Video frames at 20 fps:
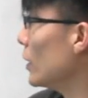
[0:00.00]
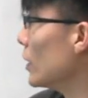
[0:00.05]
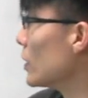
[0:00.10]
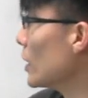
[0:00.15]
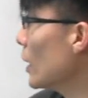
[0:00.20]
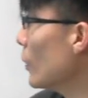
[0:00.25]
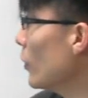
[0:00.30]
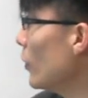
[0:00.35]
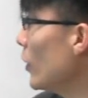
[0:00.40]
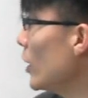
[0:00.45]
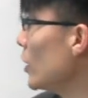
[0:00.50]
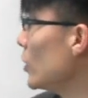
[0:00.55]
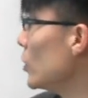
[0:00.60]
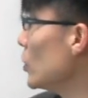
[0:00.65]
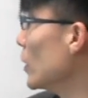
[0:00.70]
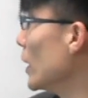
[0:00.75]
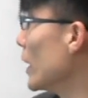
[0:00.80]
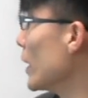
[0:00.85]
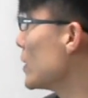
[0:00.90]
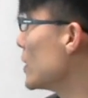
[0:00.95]
the sum of any
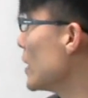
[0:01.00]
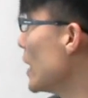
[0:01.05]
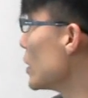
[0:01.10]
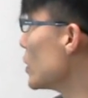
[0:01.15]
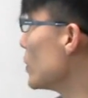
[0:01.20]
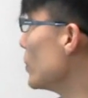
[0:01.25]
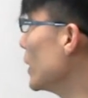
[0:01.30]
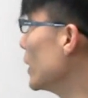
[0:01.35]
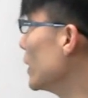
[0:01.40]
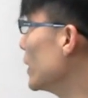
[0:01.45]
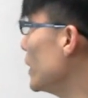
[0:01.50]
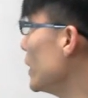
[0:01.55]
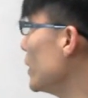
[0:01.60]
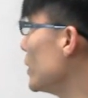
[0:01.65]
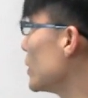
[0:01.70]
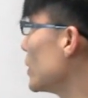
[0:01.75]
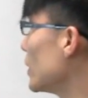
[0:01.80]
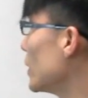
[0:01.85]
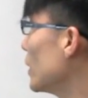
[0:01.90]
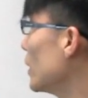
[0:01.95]
two lengths has to be at
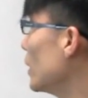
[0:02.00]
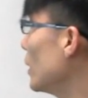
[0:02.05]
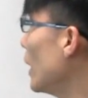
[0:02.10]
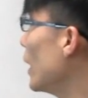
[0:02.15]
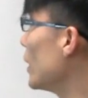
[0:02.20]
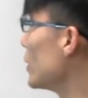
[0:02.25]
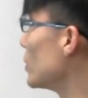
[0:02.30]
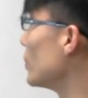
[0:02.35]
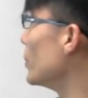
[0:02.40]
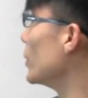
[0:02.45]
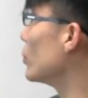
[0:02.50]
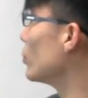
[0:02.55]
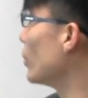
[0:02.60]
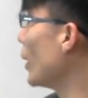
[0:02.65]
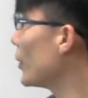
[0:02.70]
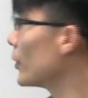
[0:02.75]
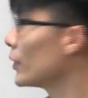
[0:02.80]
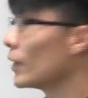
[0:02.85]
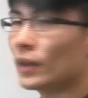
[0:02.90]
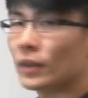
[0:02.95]
least has to be
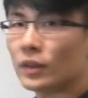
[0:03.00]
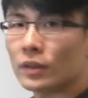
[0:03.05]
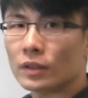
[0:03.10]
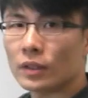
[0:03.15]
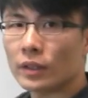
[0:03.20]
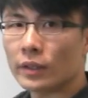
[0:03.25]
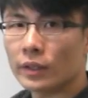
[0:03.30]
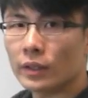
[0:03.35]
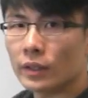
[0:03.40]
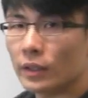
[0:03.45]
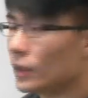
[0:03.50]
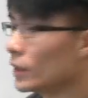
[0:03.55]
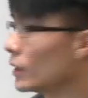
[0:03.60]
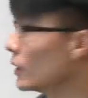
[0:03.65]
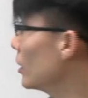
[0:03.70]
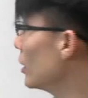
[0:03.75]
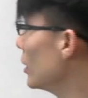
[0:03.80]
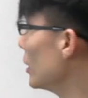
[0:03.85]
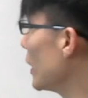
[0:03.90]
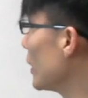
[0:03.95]
greater than the,
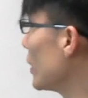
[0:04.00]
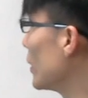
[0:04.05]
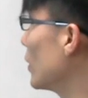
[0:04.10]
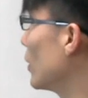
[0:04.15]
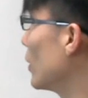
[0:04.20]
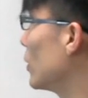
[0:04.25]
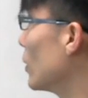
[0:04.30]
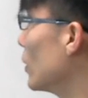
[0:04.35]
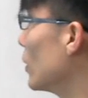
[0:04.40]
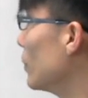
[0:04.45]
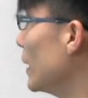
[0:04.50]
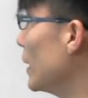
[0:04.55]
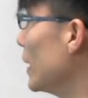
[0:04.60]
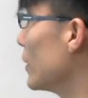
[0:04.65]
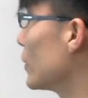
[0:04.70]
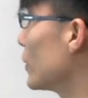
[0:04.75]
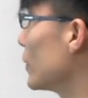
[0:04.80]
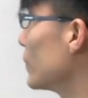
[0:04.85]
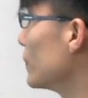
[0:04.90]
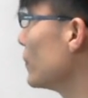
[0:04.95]
the length of the third
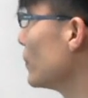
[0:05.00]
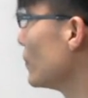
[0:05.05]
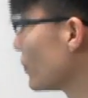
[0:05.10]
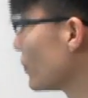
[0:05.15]
piece.